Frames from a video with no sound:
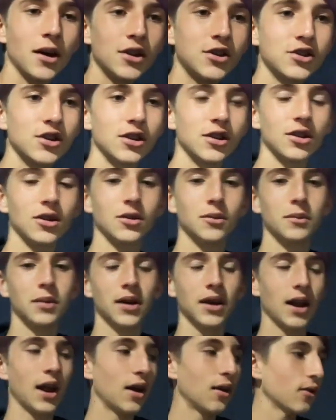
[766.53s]
a little bit.
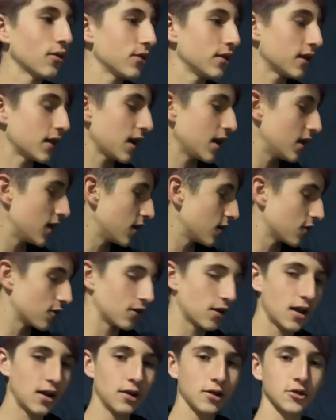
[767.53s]
I don't think
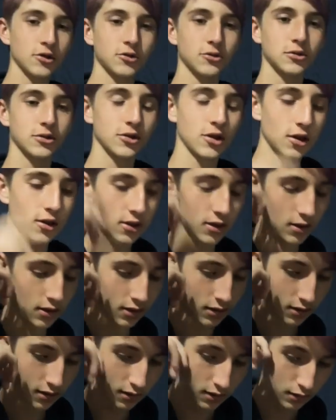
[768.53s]
$800
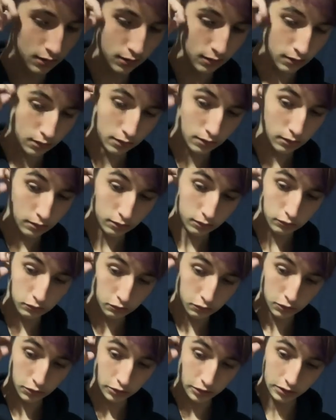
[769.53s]

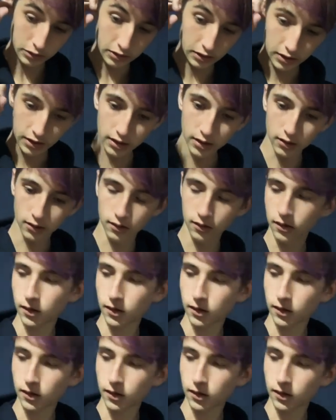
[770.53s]
was in the deal.